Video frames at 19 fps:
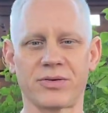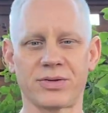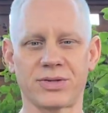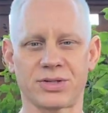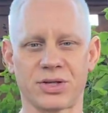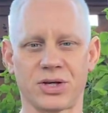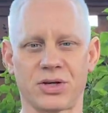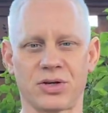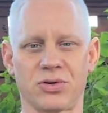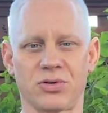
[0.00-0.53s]

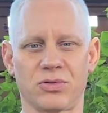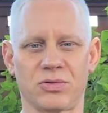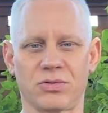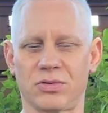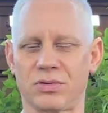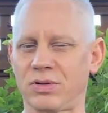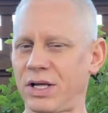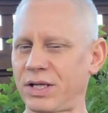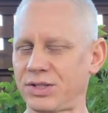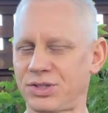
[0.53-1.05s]
So
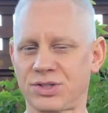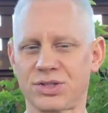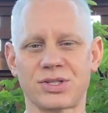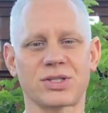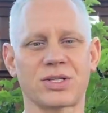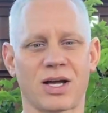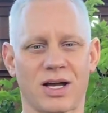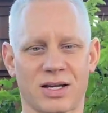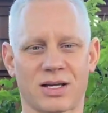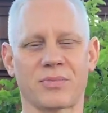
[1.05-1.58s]
let's just
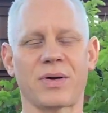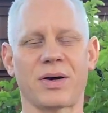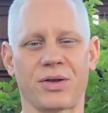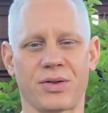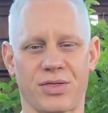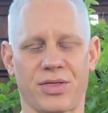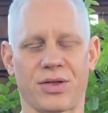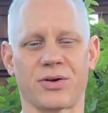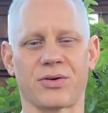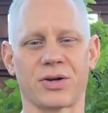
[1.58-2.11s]
talk
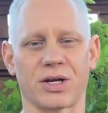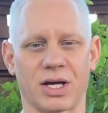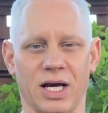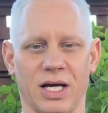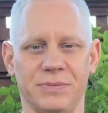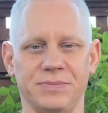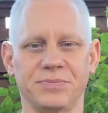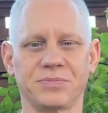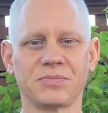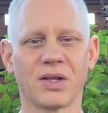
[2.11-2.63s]
about
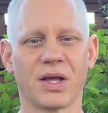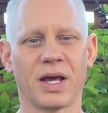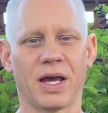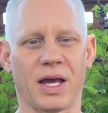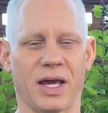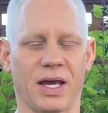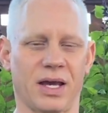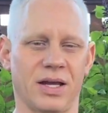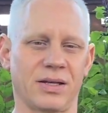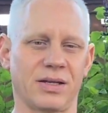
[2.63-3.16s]
Theragun,
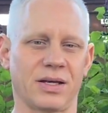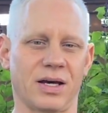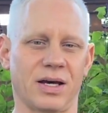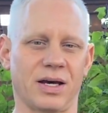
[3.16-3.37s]
and